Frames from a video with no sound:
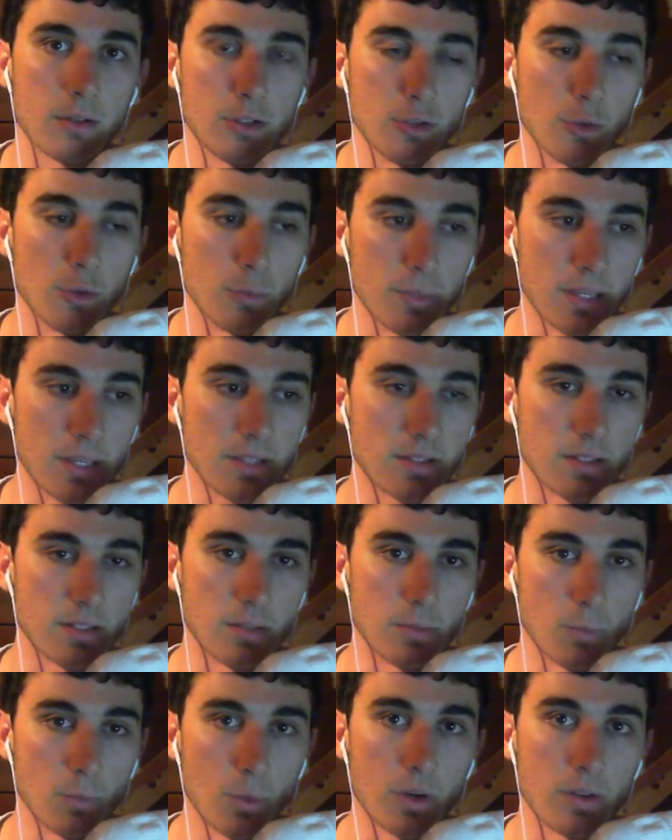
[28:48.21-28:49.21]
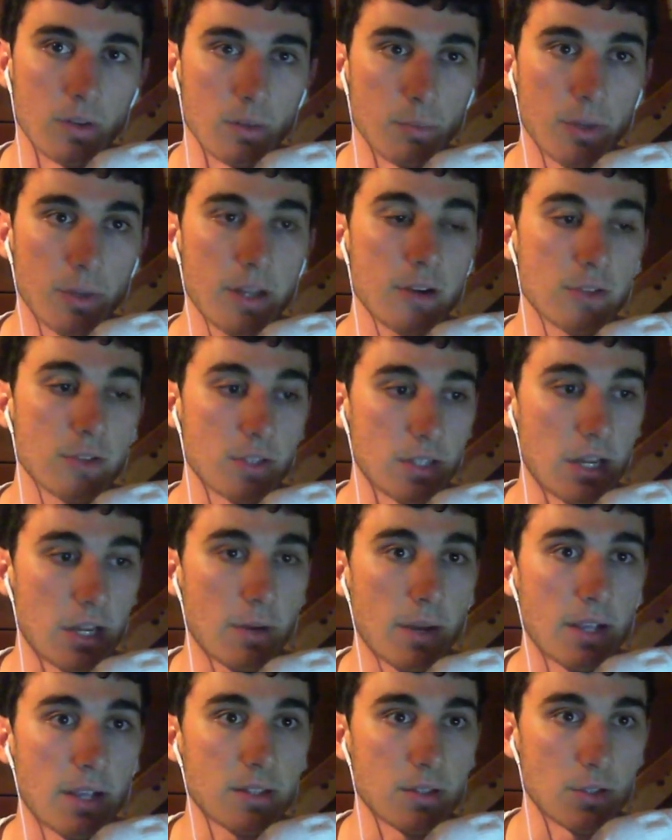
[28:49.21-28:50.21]
you know, me as one of the players that now
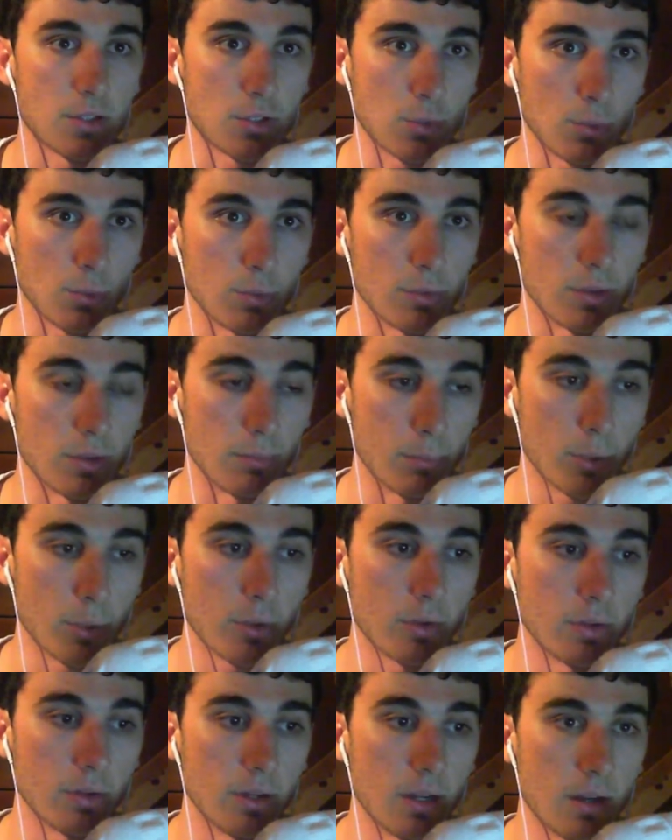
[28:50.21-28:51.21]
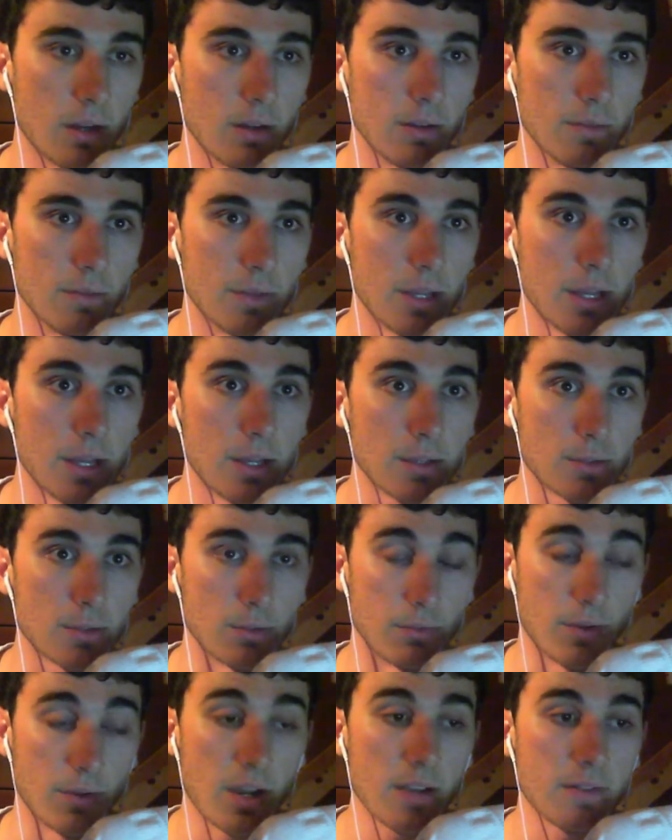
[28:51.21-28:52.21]
has to shoulder the burden of
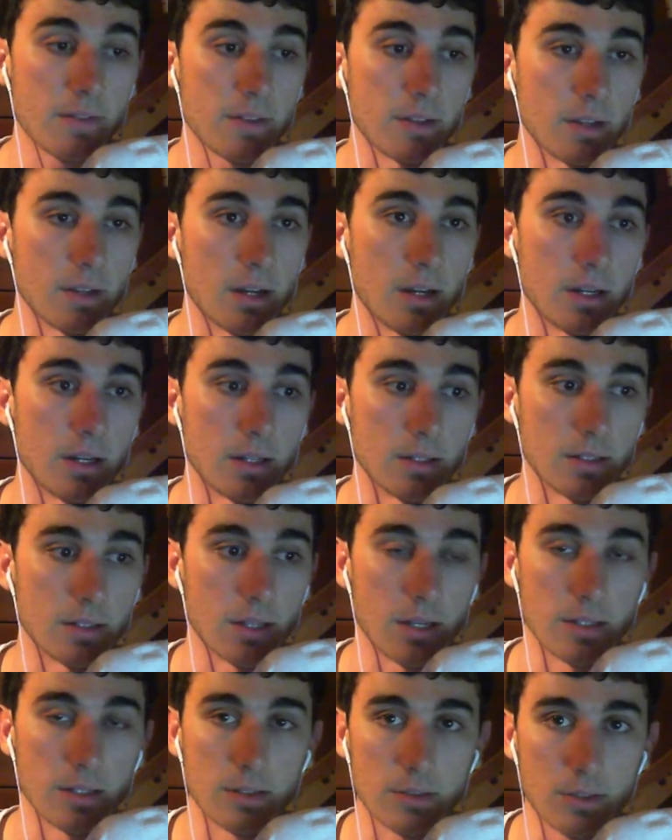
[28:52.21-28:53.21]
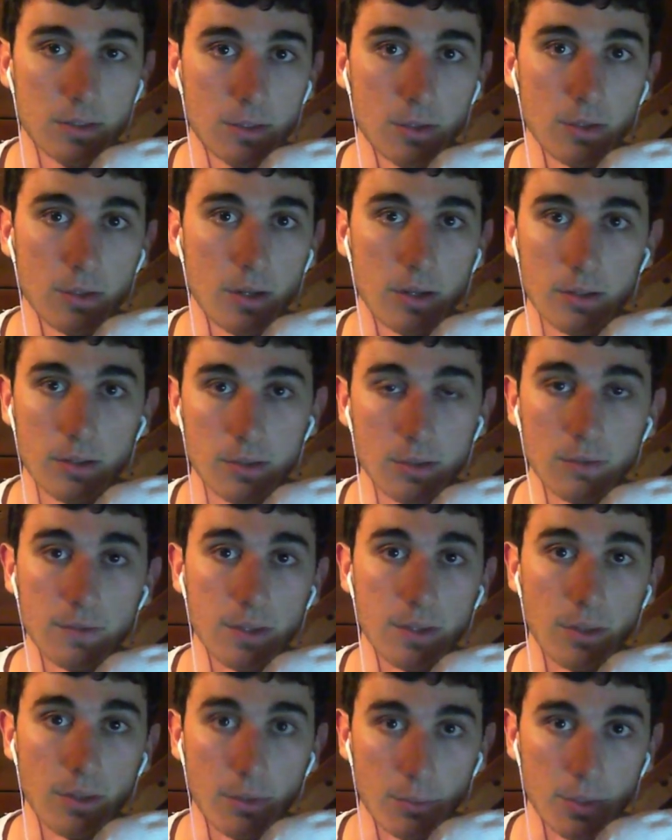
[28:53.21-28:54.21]
surviving a
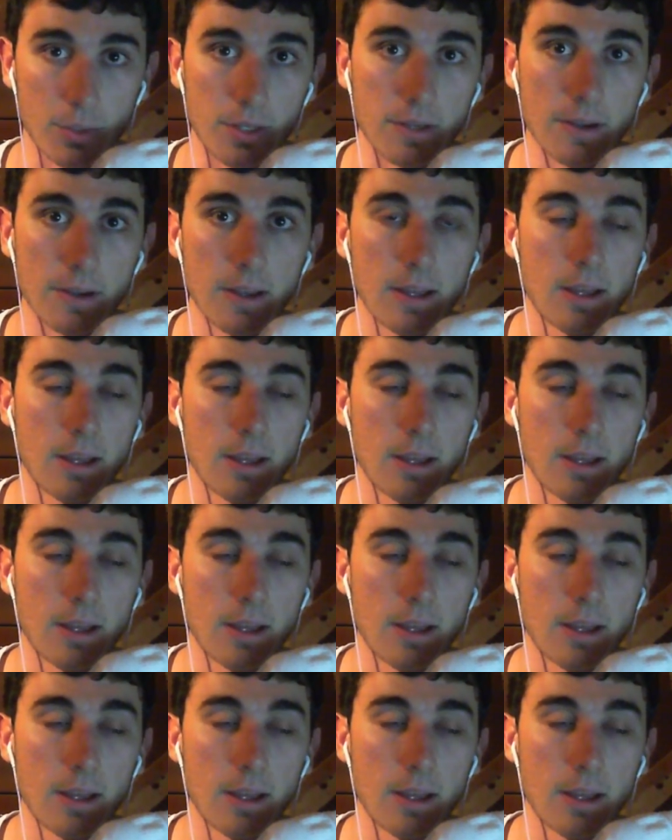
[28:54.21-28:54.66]
2v3,